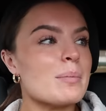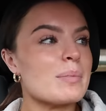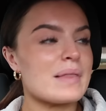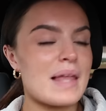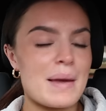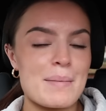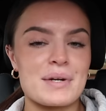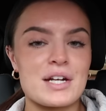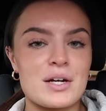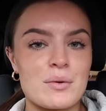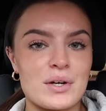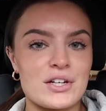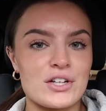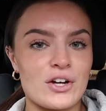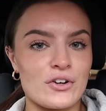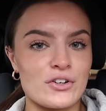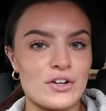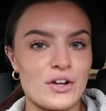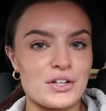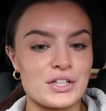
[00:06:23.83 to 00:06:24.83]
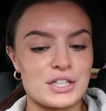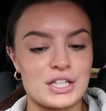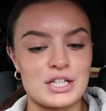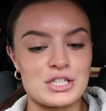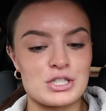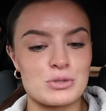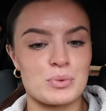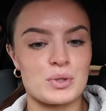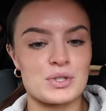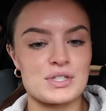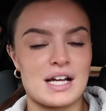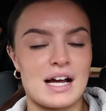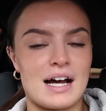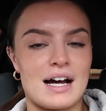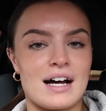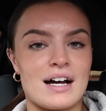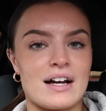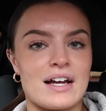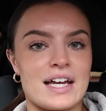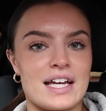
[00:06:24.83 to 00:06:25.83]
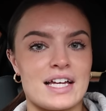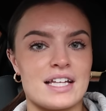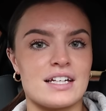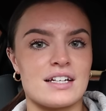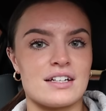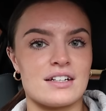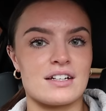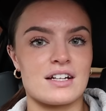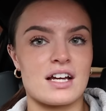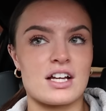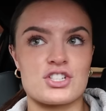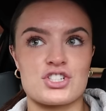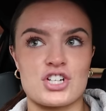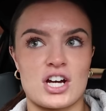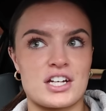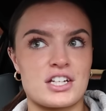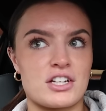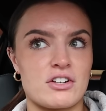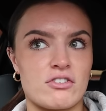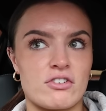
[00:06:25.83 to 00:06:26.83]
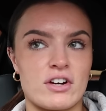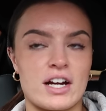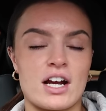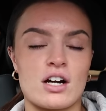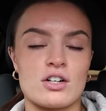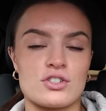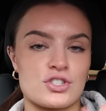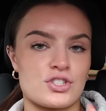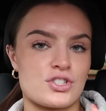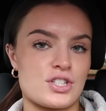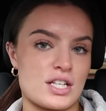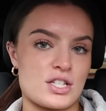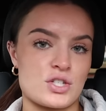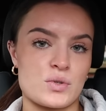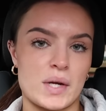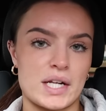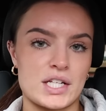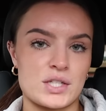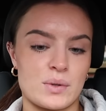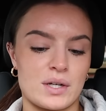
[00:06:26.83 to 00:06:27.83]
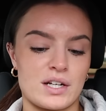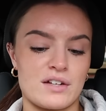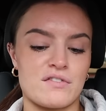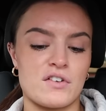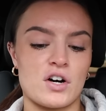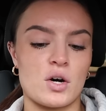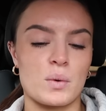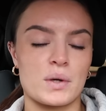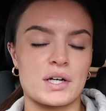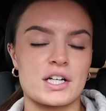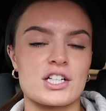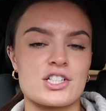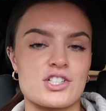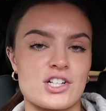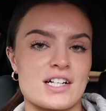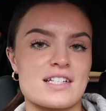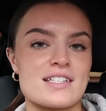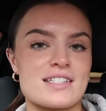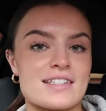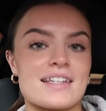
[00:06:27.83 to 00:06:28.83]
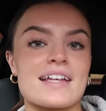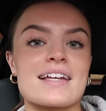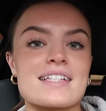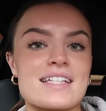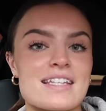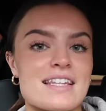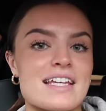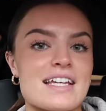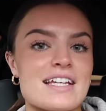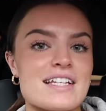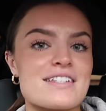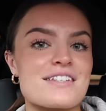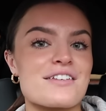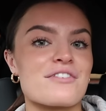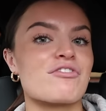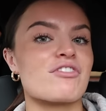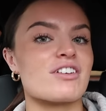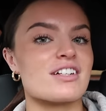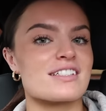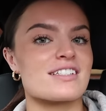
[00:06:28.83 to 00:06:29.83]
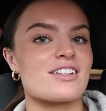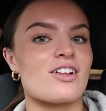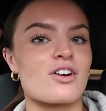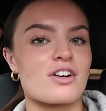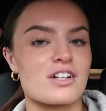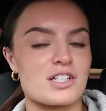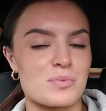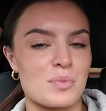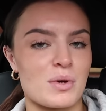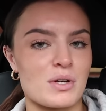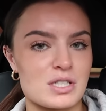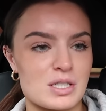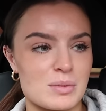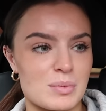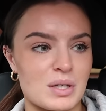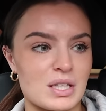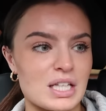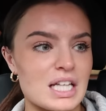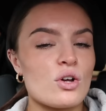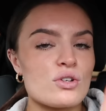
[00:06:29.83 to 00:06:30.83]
let me know what your non-negotiables are in January or just in 2024. We're going to try and stick to these for as long as possible.